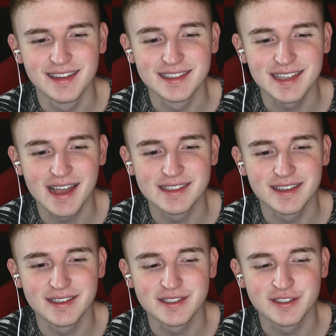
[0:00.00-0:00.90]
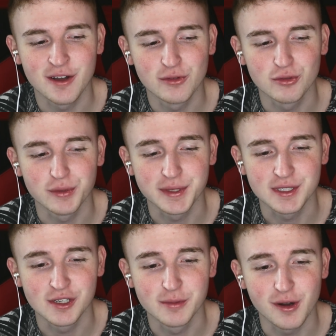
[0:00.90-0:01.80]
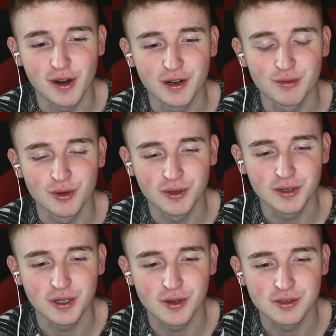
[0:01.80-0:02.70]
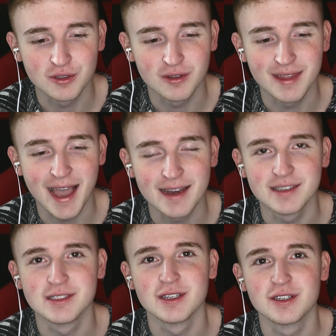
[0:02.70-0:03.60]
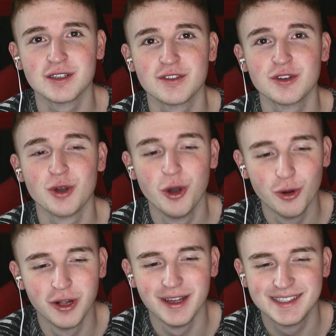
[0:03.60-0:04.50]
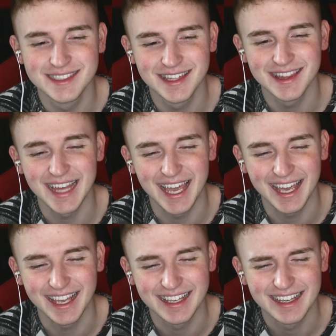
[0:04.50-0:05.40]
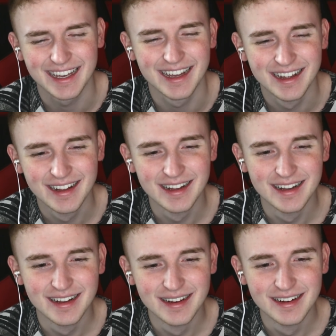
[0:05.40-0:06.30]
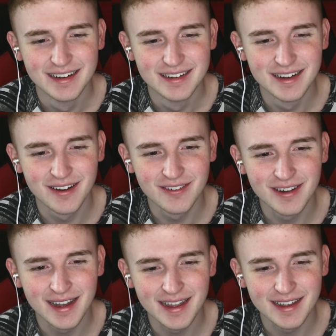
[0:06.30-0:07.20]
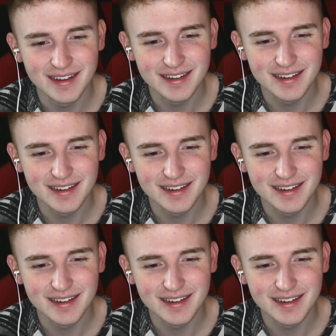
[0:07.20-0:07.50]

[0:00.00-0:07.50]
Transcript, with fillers: This guy's gonna solve a Rubik's Cube on a roller coaster. That is the coolest thing. No way.